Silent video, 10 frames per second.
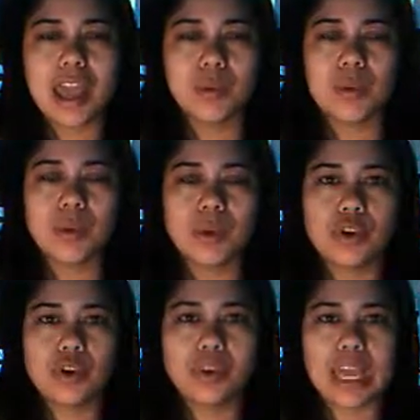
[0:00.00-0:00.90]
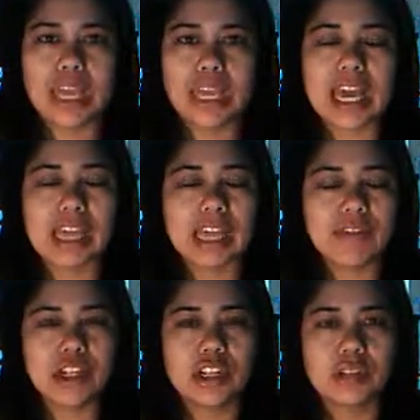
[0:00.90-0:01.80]
And you make
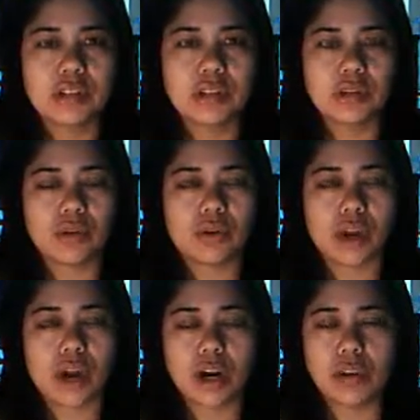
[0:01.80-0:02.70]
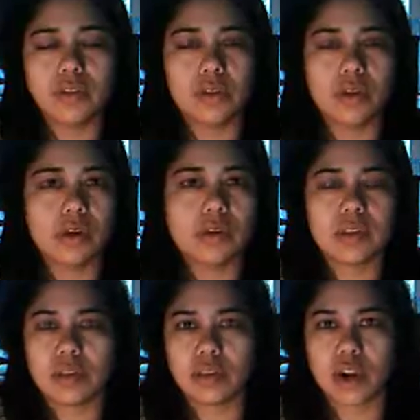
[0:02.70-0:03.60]
11 cards, or
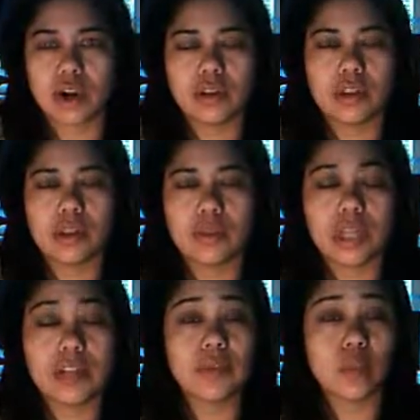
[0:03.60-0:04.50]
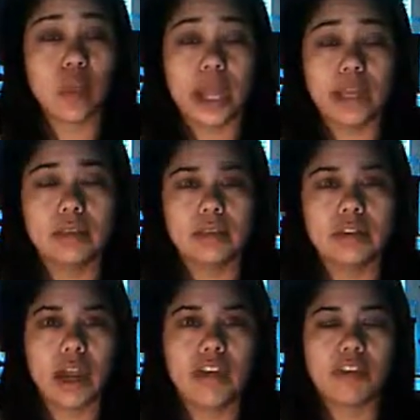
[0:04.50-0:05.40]
6 cards, plus 1.
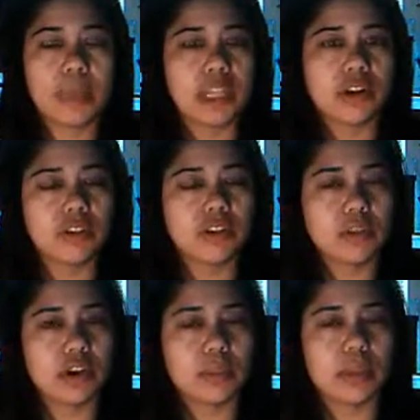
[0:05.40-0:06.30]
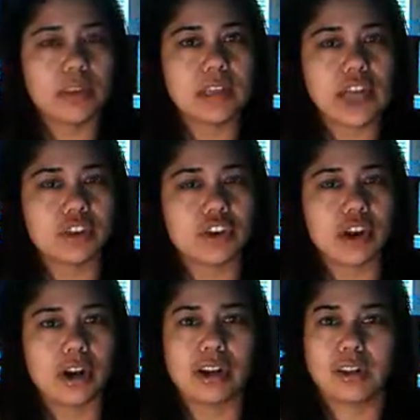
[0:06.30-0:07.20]
So however many there is in the group, plus an extra
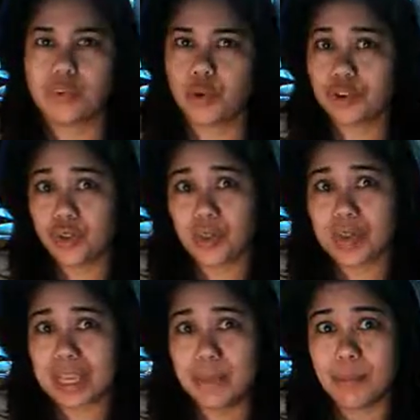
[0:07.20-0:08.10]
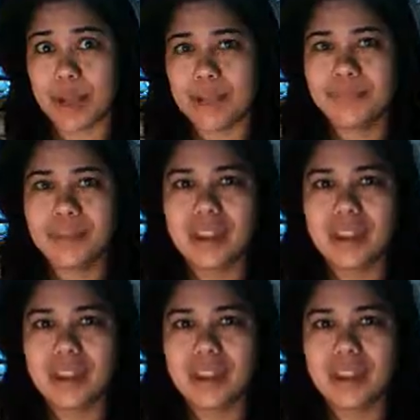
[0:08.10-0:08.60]
card, because of course you want to keep one.